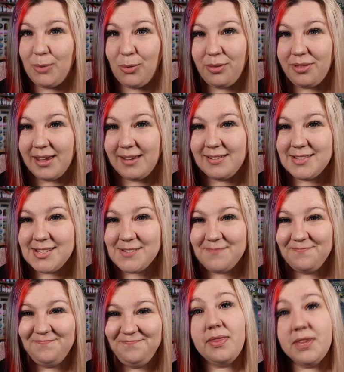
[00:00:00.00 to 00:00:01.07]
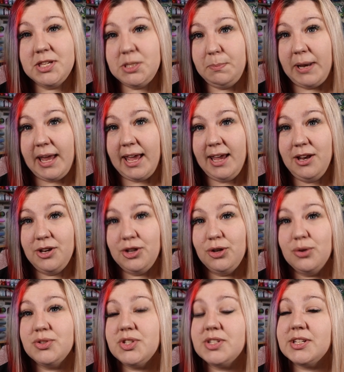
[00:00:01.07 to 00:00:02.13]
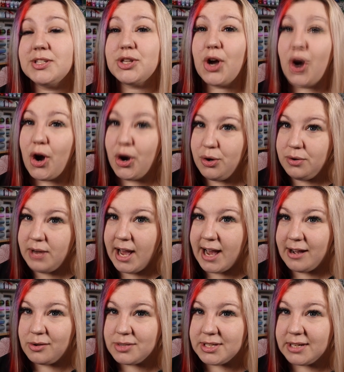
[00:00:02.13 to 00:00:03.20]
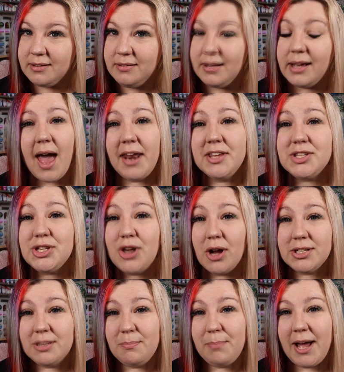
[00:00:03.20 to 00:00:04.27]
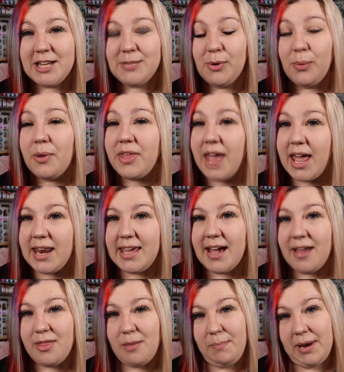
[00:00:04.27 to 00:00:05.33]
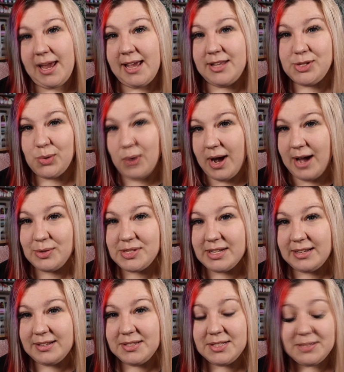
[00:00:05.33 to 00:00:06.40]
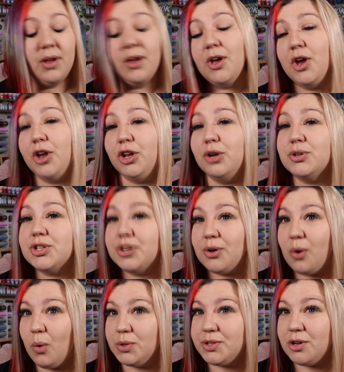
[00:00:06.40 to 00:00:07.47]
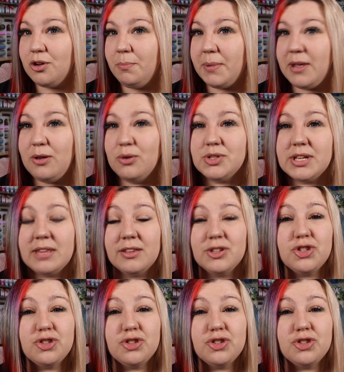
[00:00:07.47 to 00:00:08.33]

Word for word: more things. This blade uses its own housing and is not compatible with any other blades or housings. You should also be using the